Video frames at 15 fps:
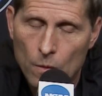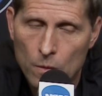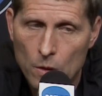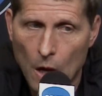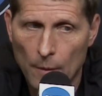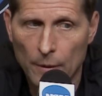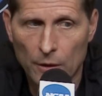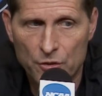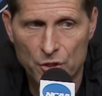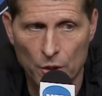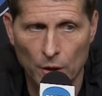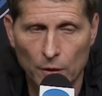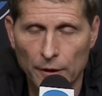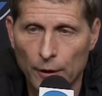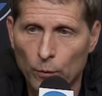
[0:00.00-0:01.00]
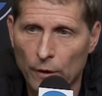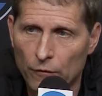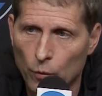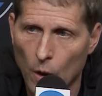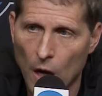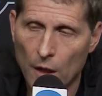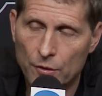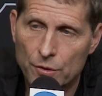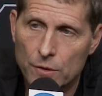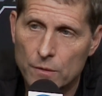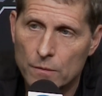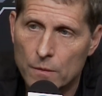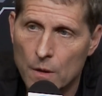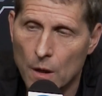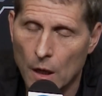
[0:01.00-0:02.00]
Yeah, I mean, certainly we've
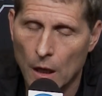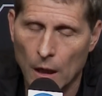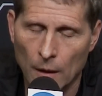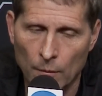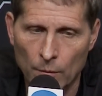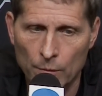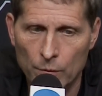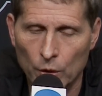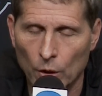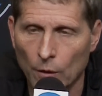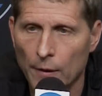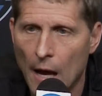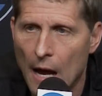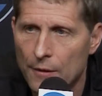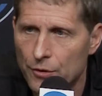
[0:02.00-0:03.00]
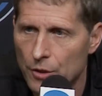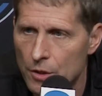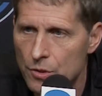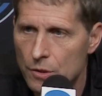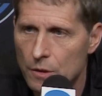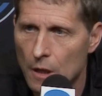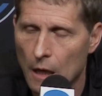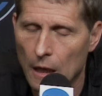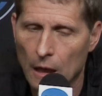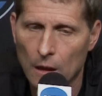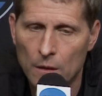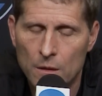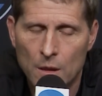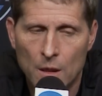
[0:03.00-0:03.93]
watched, um, you know, not just, uh,